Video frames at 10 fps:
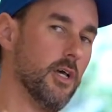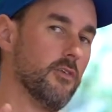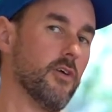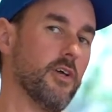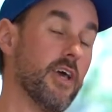
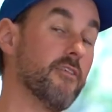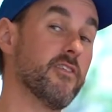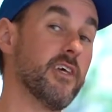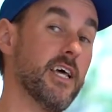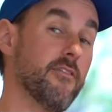So if you haven't
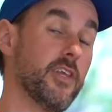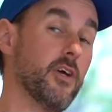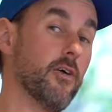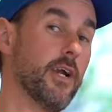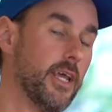seen that
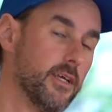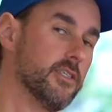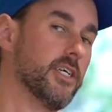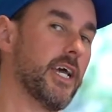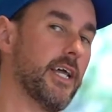video already,
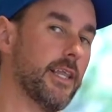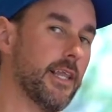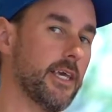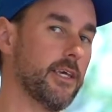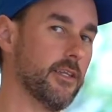check out the
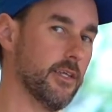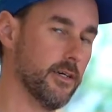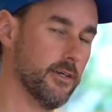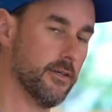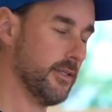link in
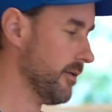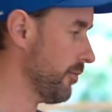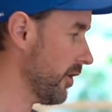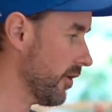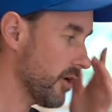the
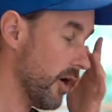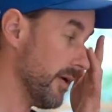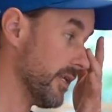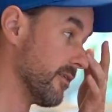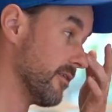below
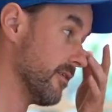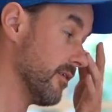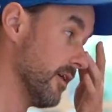comments.